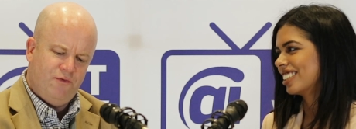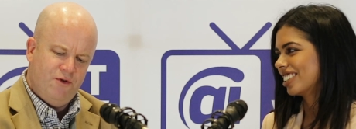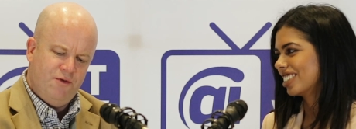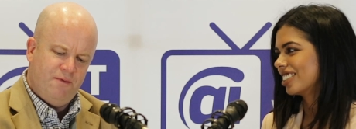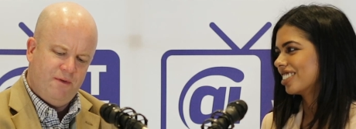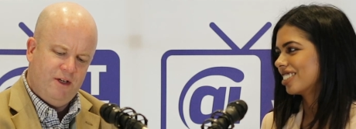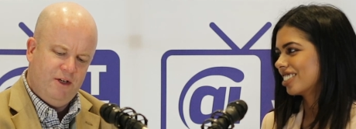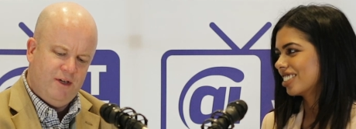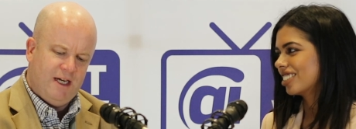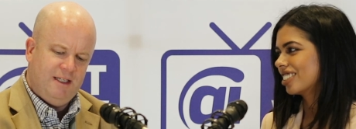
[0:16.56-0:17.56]
Speaker 1: Group,
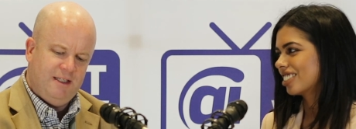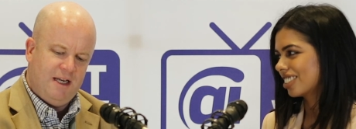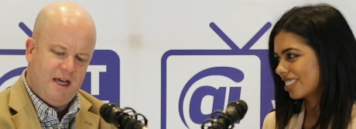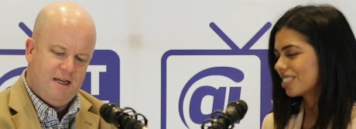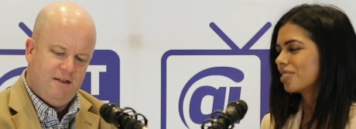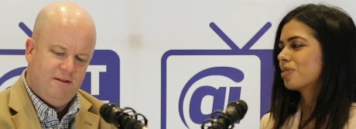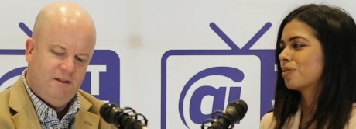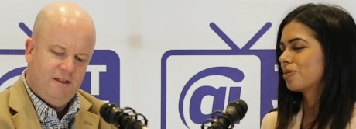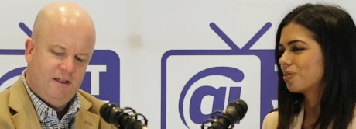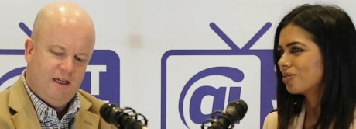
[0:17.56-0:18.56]
UKZN
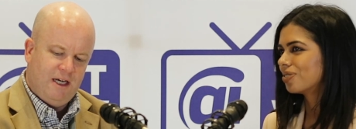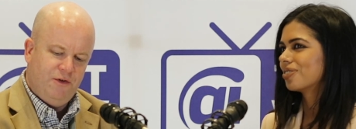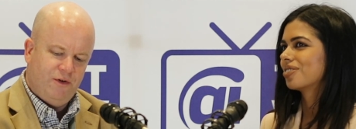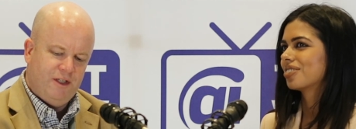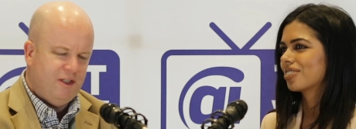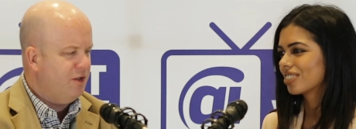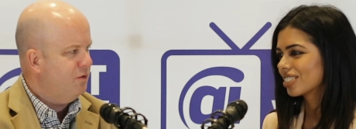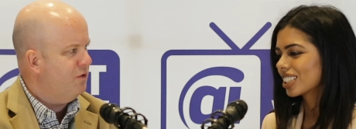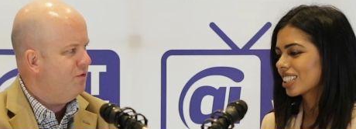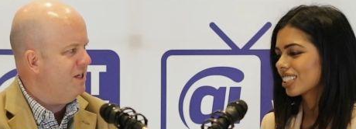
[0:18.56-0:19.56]
and you're a
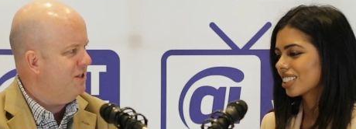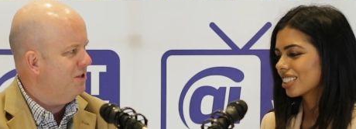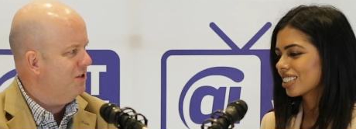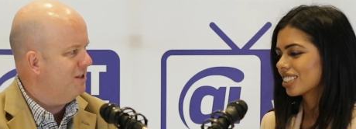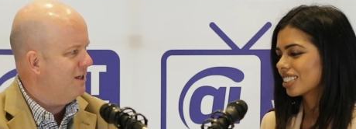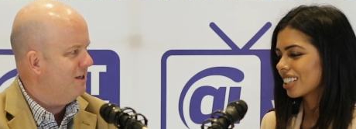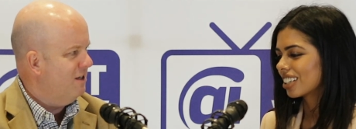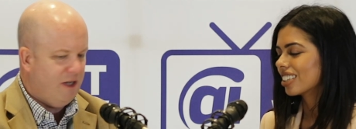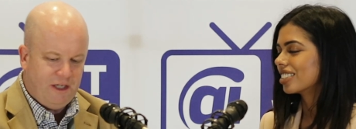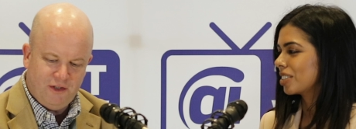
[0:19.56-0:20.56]
consultant researcher. That
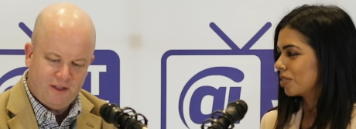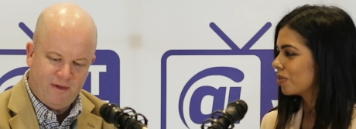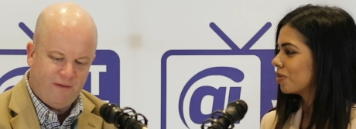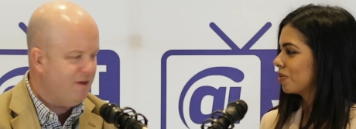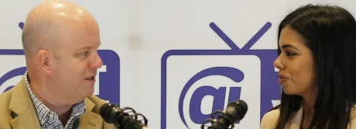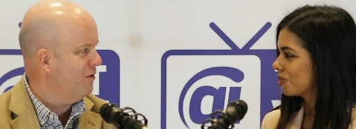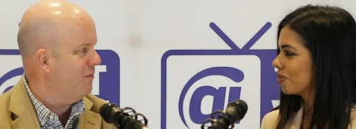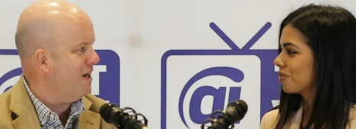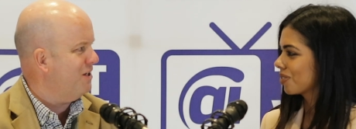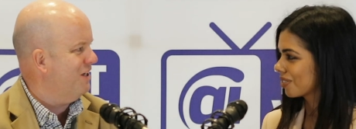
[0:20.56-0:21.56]
only just about fits on the
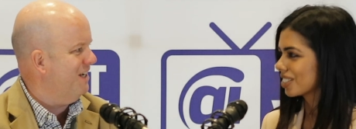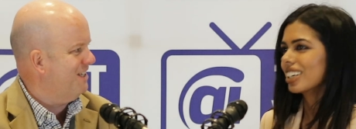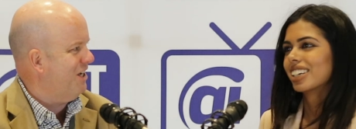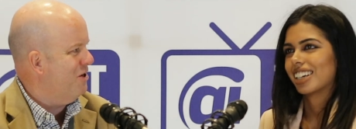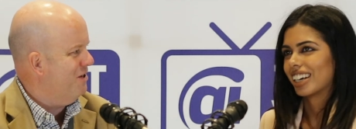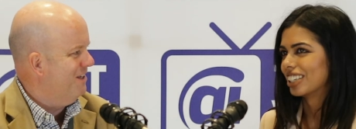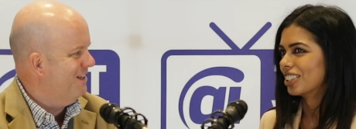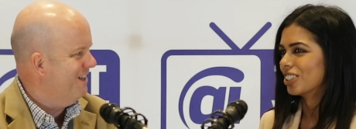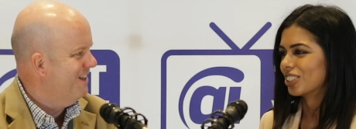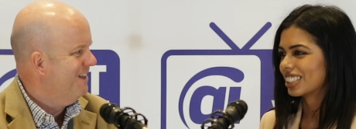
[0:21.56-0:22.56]
badge here. So. I
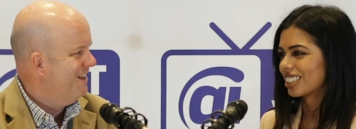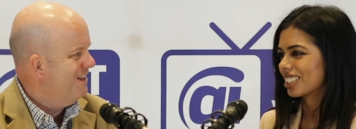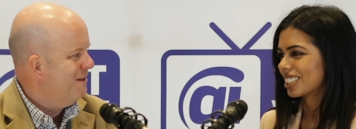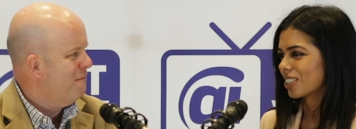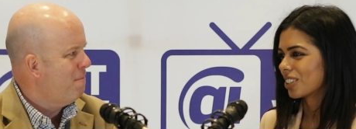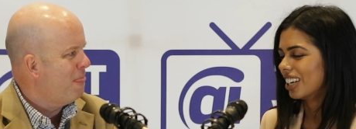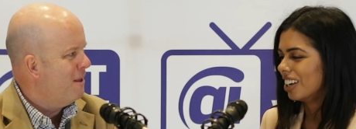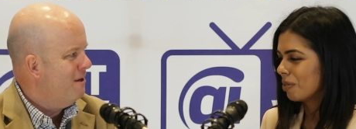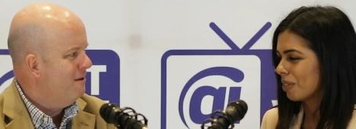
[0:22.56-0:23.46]
know
Speaker 2: it's a, it's a